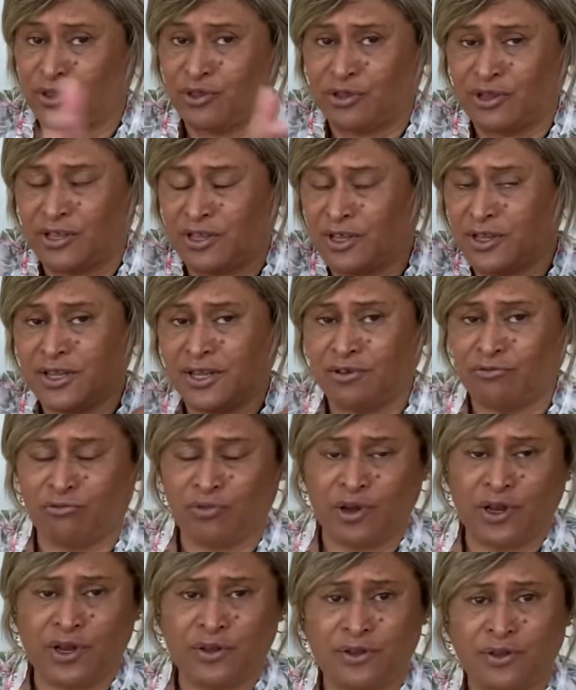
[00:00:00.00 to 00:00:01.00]

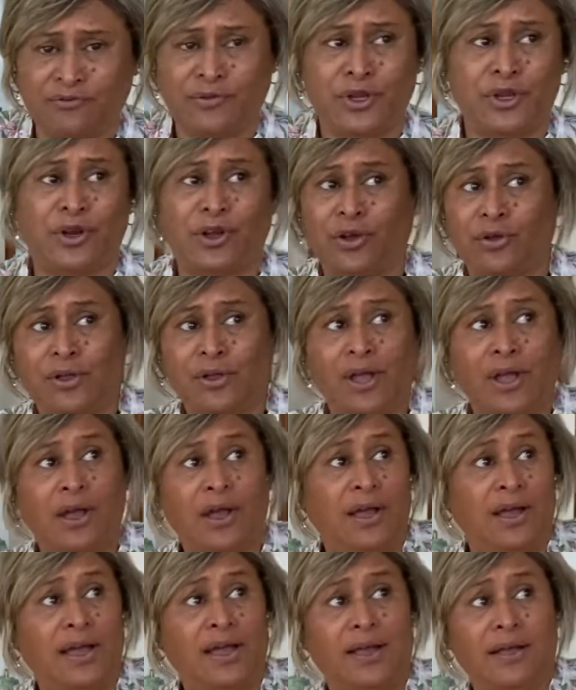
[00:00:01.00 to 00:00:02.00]
in the, you know,
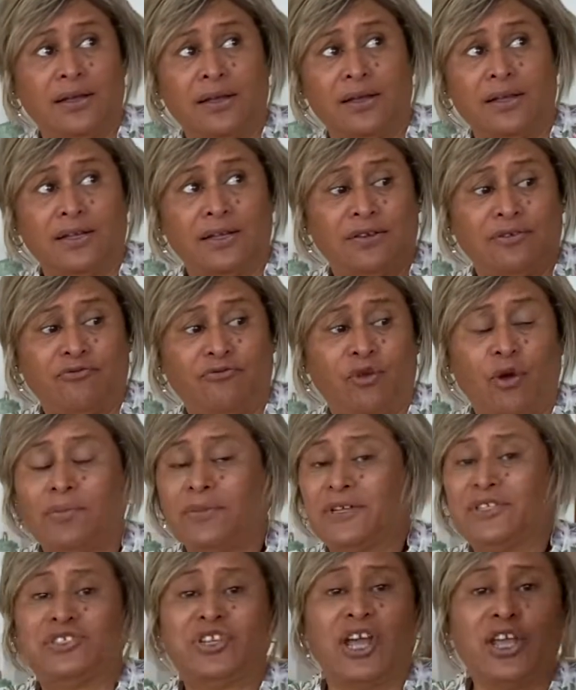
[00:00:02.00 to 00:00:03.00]
from
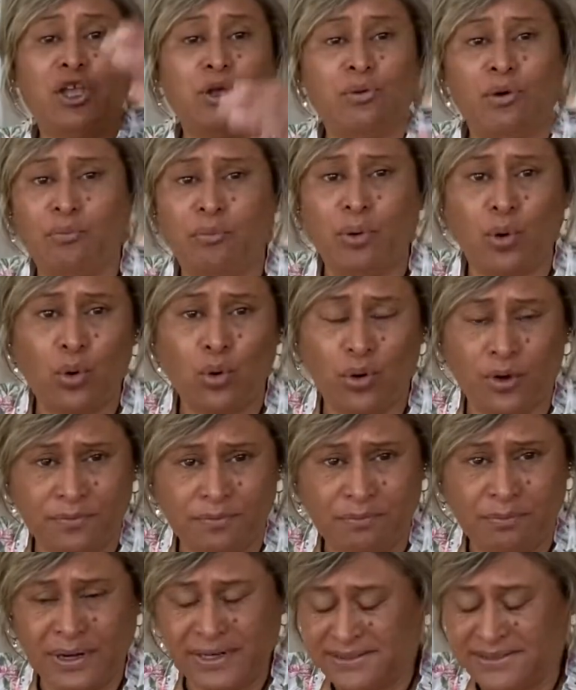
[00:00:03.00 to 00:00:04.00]
the day you were
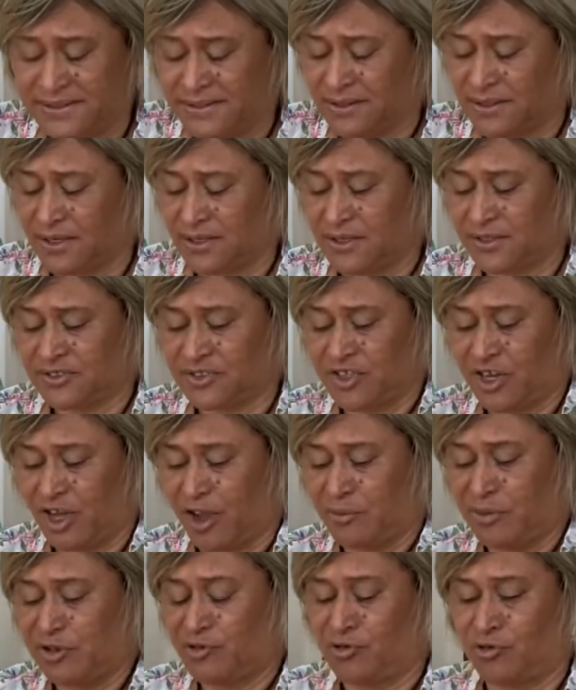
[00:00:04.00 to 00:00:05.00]
born, basically, it's
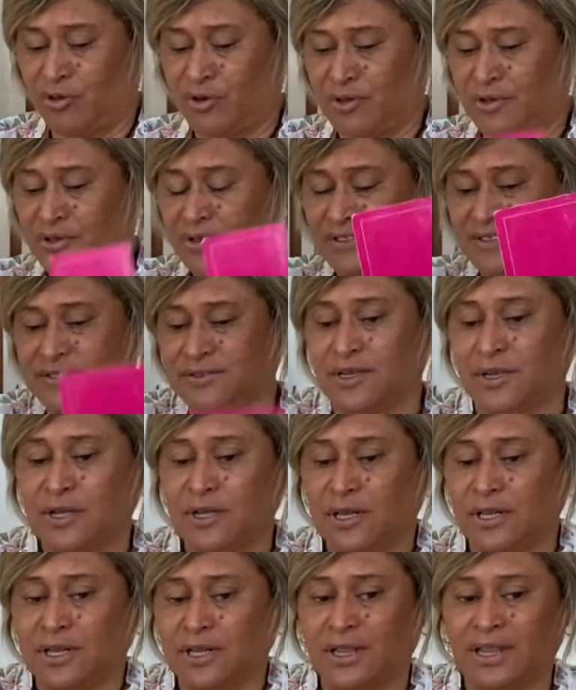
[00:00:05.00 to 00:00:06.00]
coming through. And this
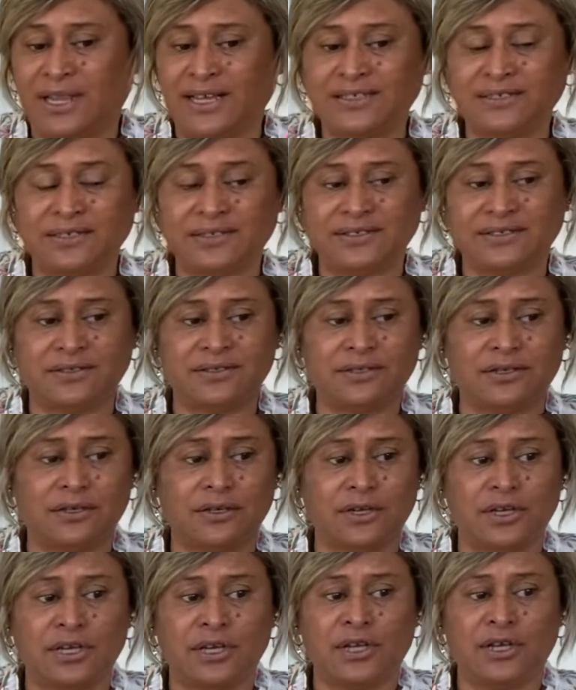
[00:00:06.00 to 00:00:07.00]
latest,
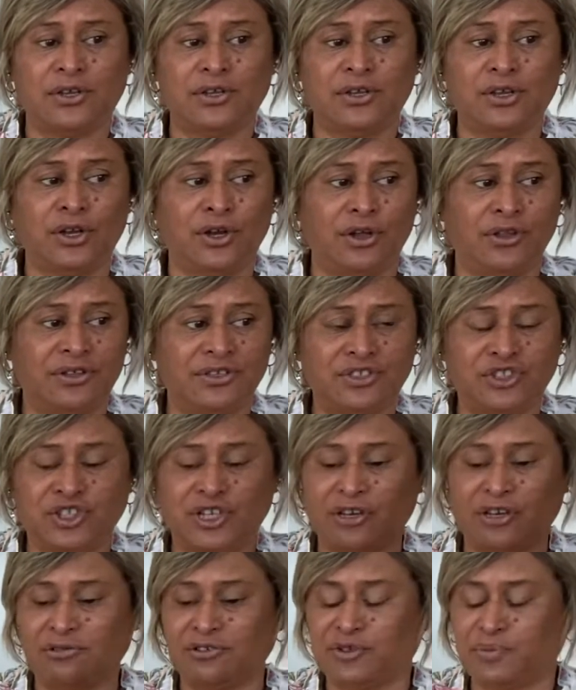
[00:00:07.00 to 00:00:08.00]
and, you know, this
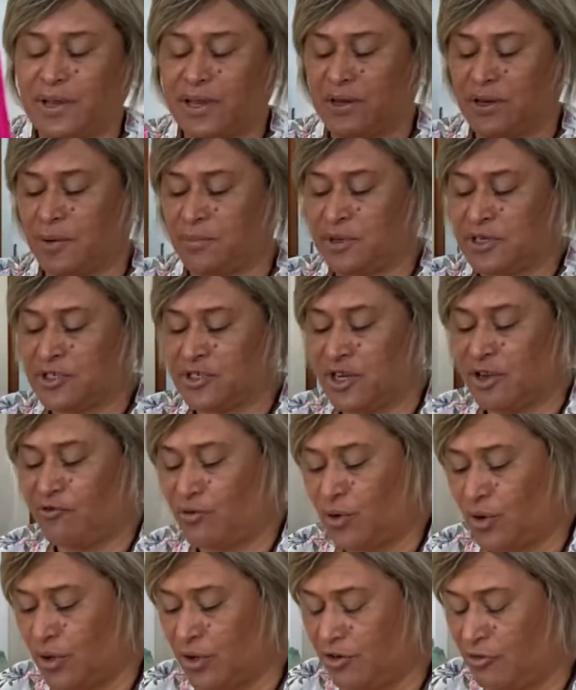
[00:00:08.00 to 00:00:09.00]
year has been up and down
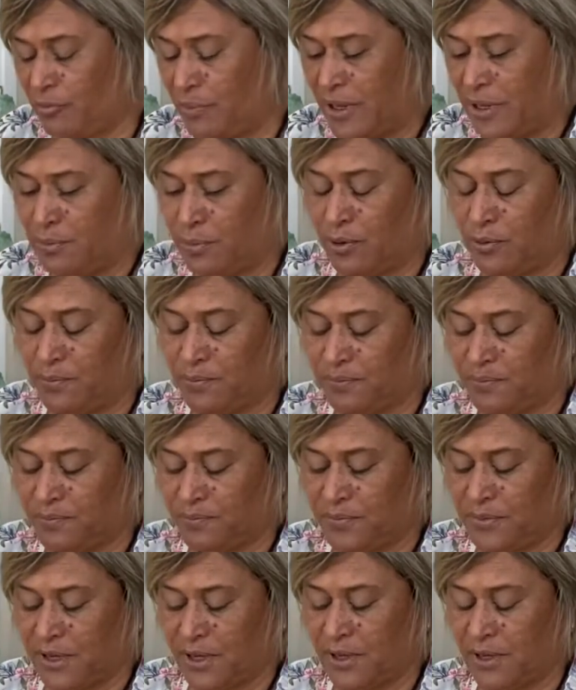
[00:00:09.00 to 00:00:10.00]
for a lot of people,
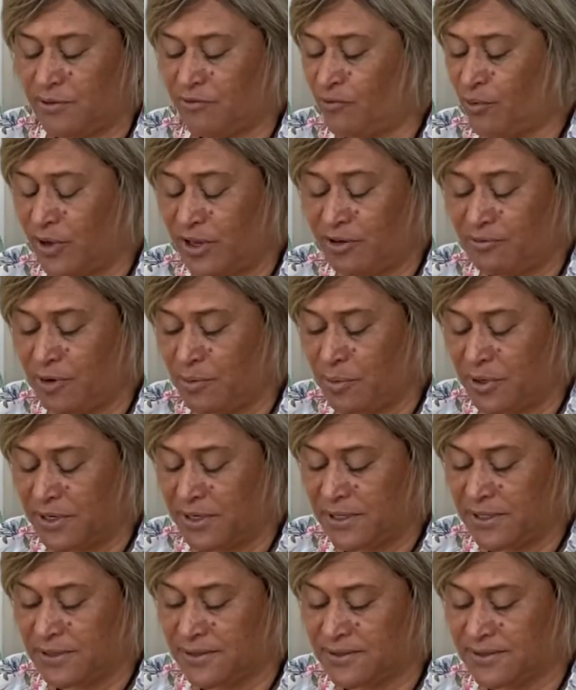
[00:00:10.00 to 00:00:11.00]
for
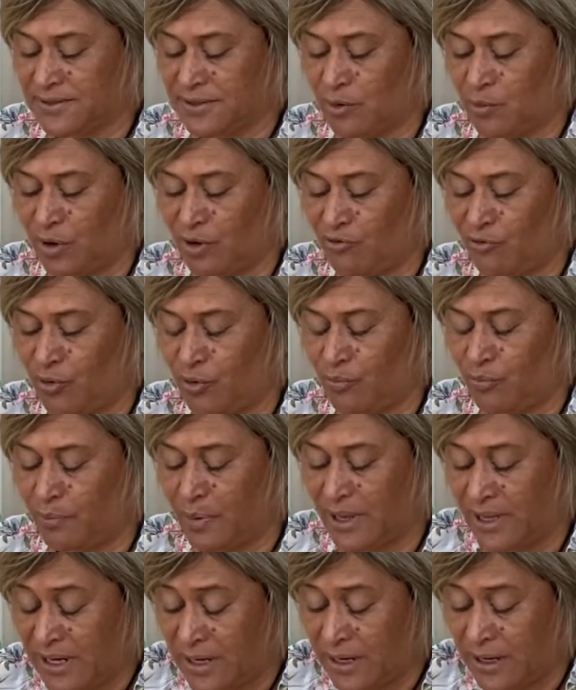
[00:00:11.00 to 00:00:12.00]
everybody in some way or form.
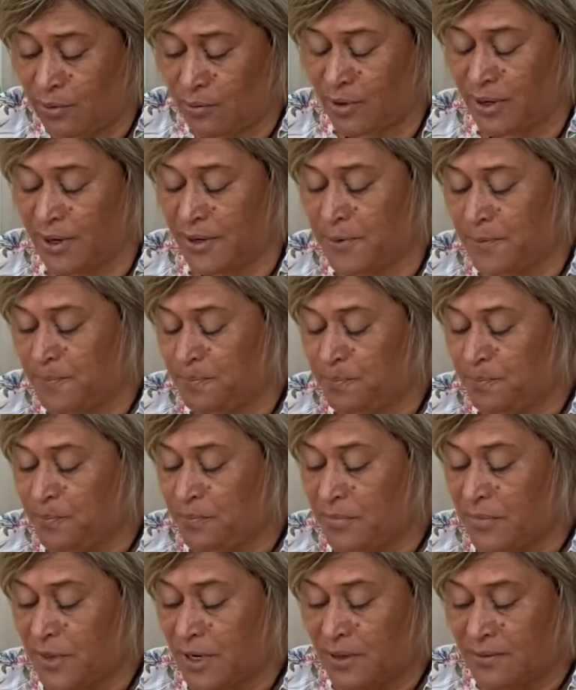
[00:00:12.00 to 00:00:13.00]
But anyway,
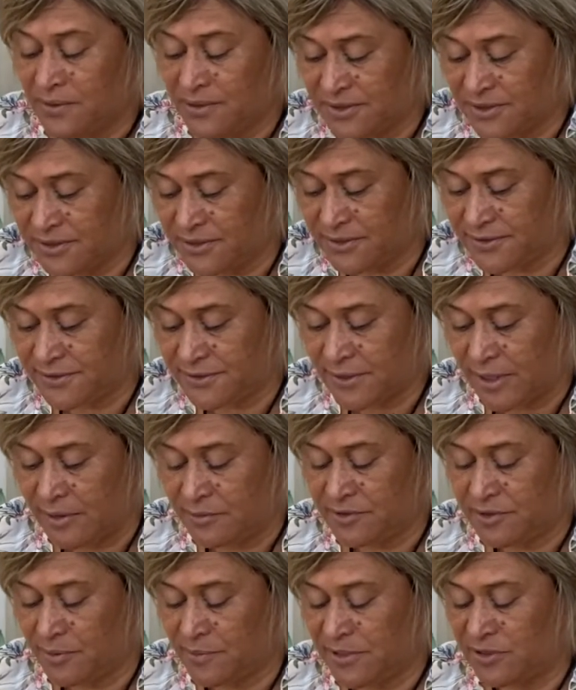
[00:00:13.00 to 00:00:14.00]
this is
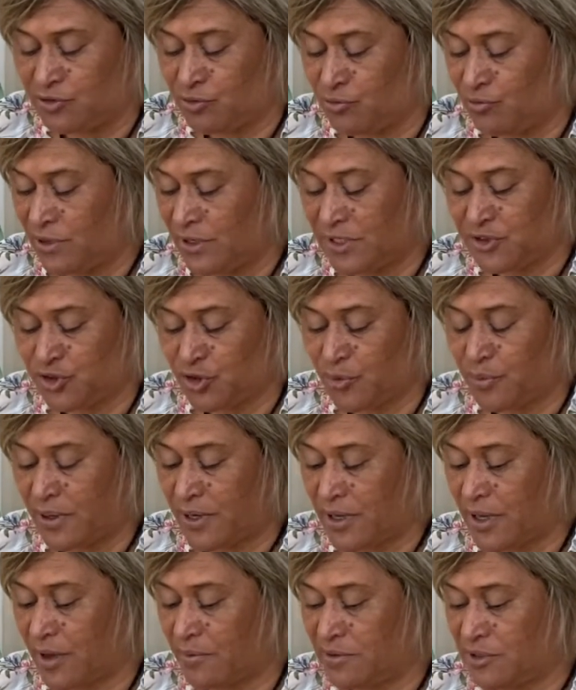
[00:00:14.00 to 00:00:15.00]
something's really super
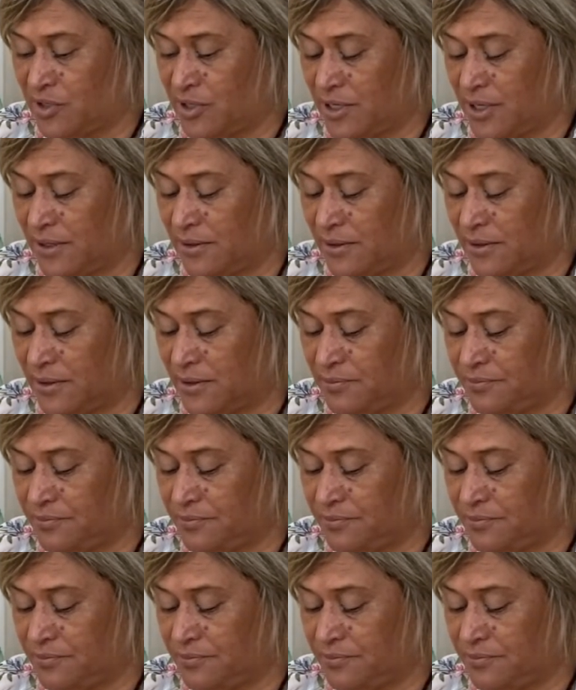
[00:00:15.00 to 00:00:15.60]
coming together.